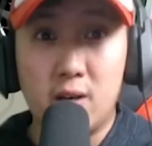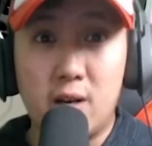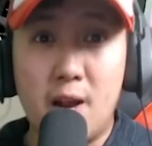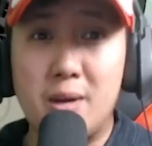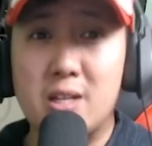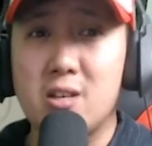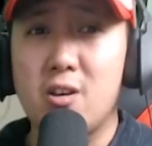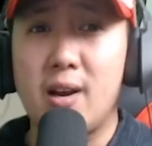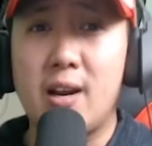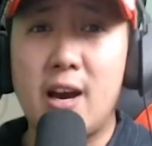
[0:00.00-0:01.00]
good. And I'm going to tell
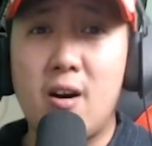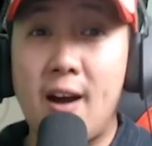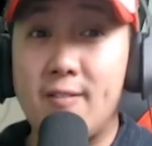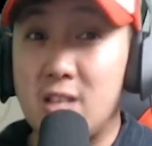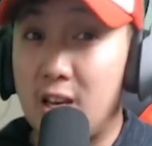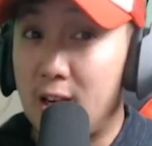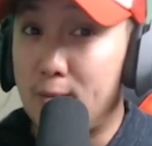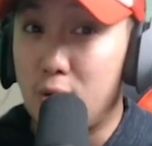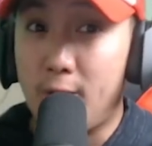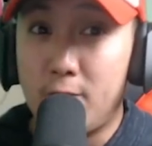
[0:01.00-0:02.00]
you right now, I've taken
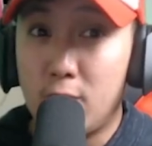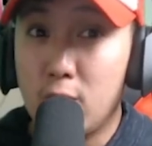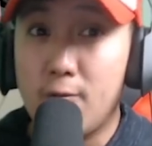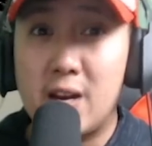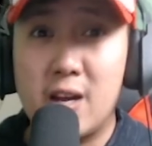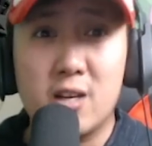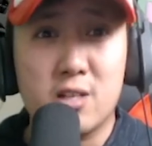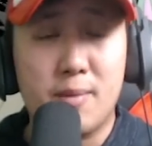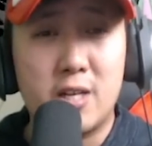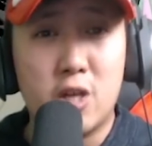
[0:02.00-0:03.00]
him to a few Lufenias
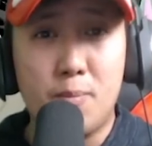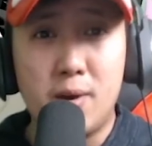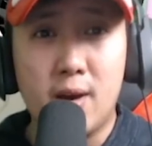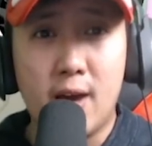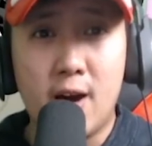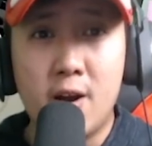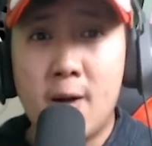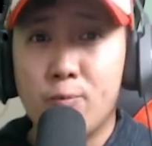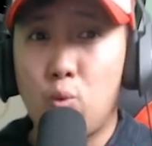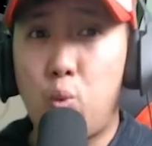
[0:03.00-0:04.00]
on my JP account.
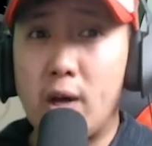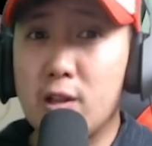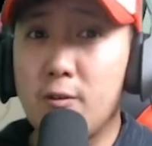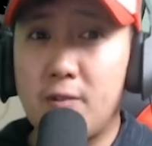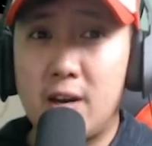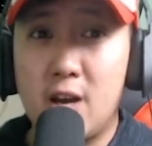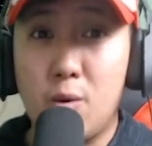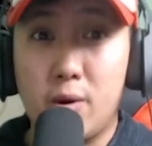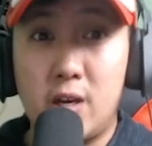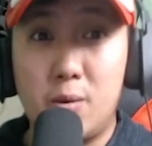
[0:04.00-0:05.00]
One Lufenia
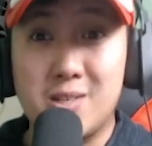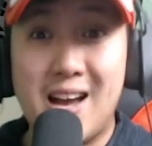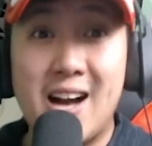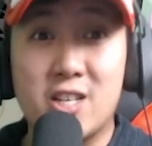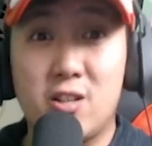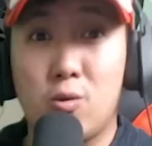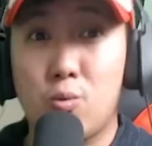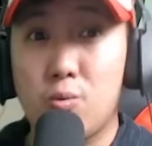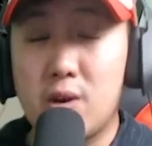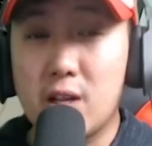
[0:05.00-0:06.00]
where he was actually
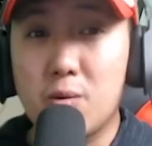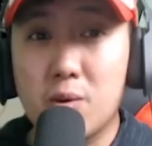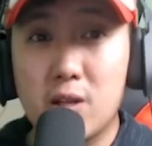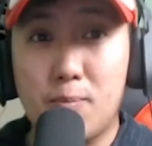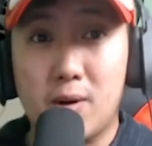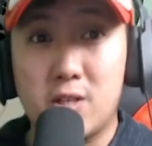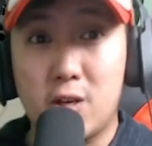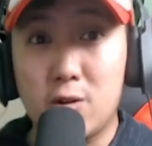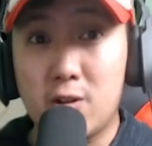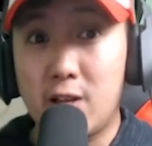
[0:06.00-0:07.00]
really, really
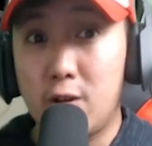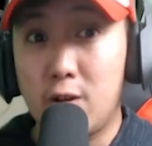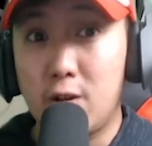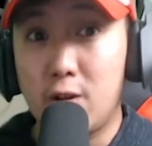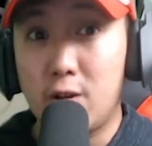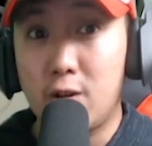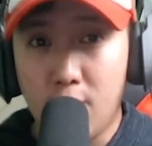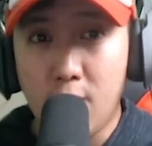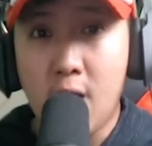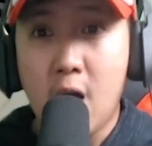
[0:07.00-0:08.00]
particularly useful
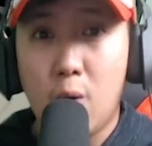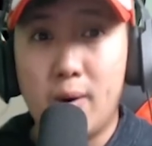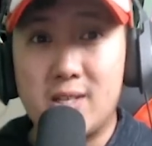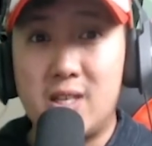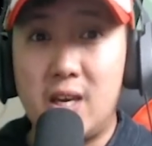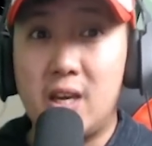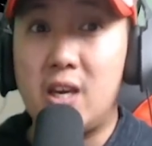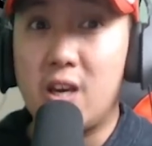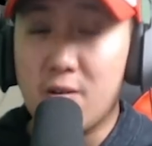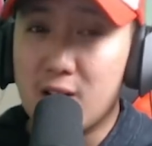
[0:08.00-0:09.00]
for was the
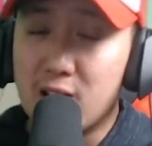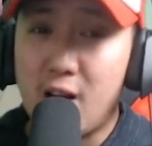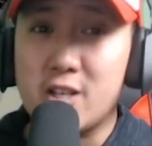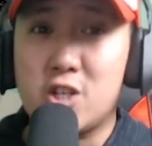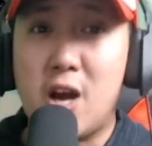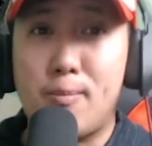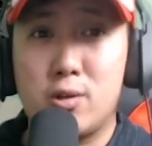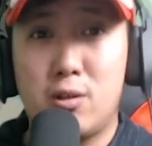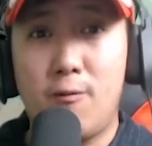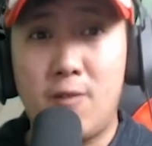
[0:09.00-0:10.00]
Kirin Lost
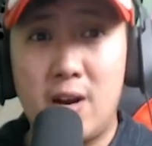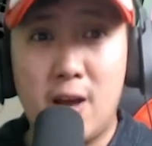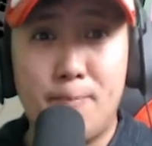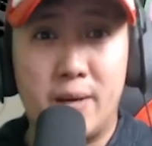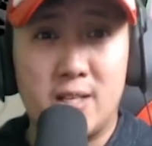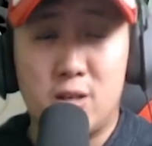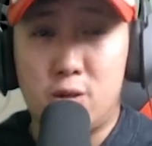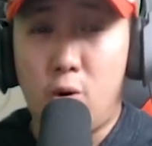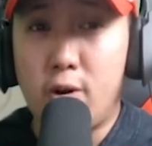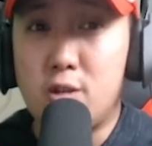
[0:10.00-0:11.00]
Chapters Lufenia, because there's
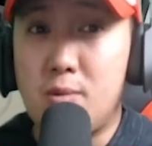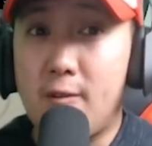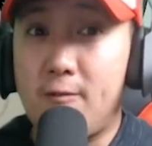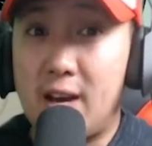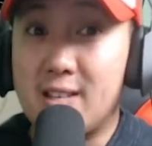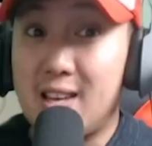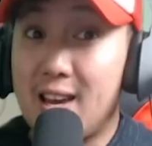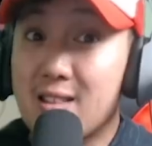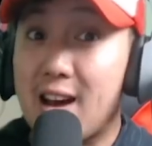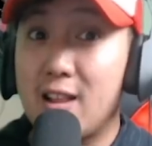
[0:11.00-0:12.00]
going to be a phase
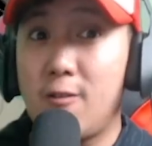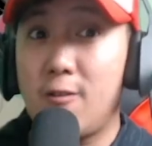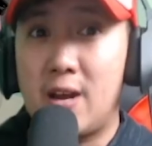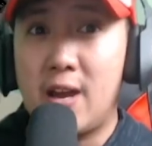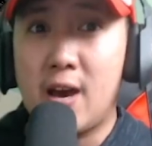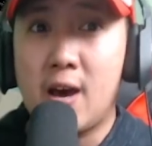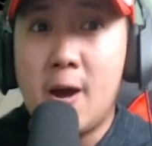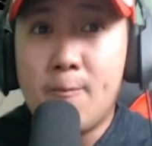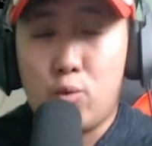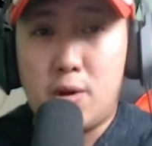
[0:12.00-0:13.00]
in that Lufenia
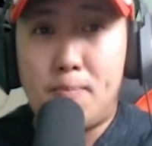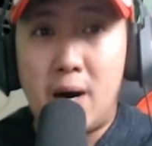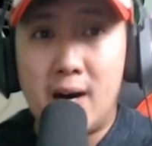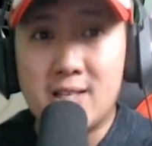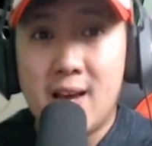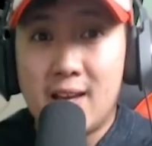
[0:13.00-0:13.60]
where the boss